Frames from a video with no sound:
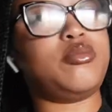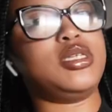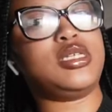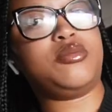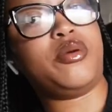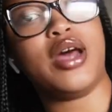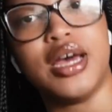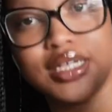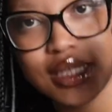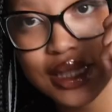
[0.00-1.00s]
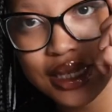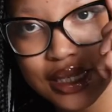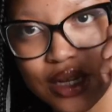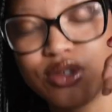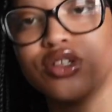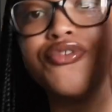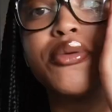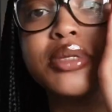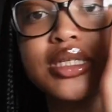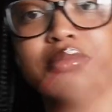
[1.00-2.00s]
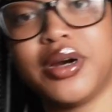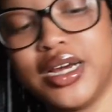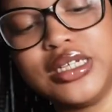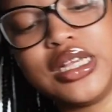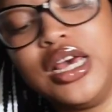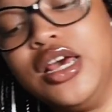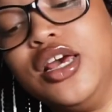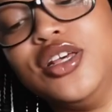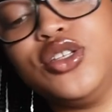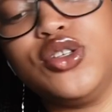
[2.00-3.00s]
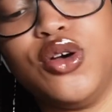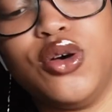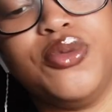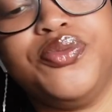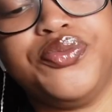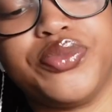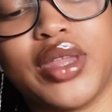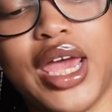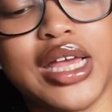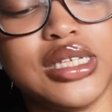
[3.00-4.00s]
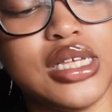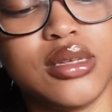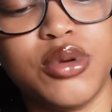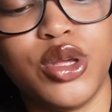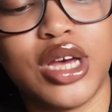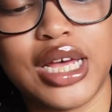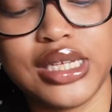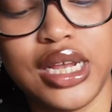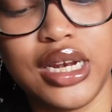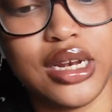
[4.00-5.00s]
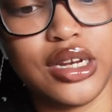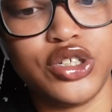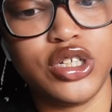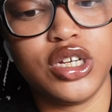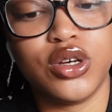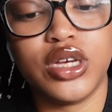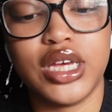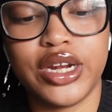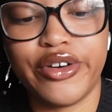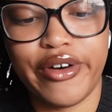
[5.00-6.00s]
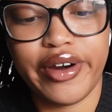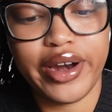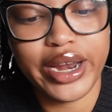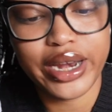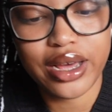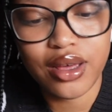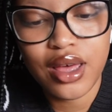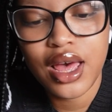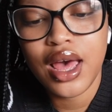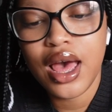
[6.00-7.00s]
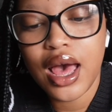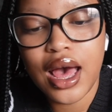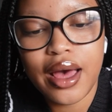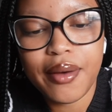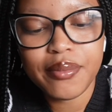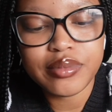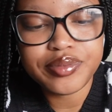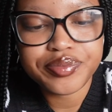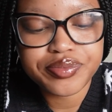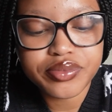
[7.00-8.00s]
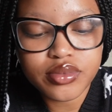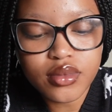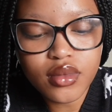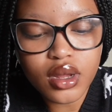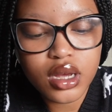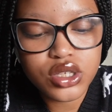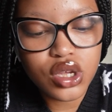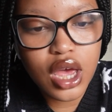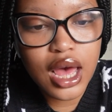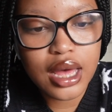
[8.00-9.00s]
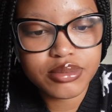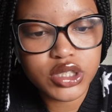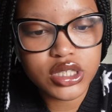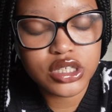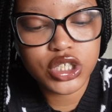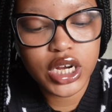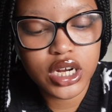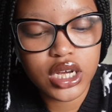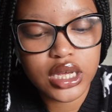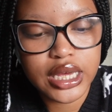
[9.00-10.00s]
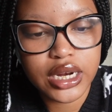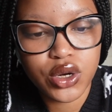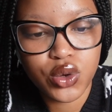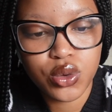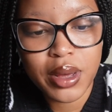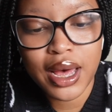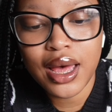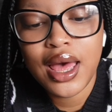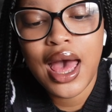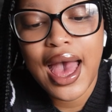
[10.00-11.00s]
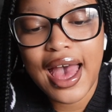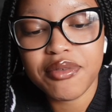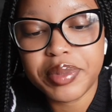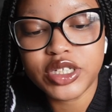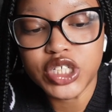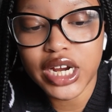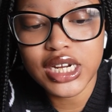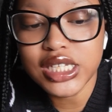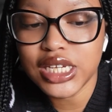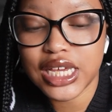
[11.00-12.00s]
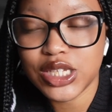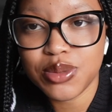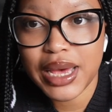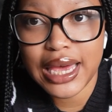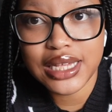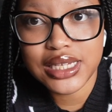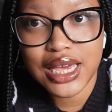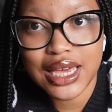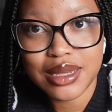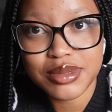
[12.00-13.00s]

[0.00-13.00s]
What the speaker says: Mr. Price. These are also from Mr. Price, so accessible, you guys can literally go get it right now. I'm just trying to get an Uber. I've been struggling to get to my 8 a.m.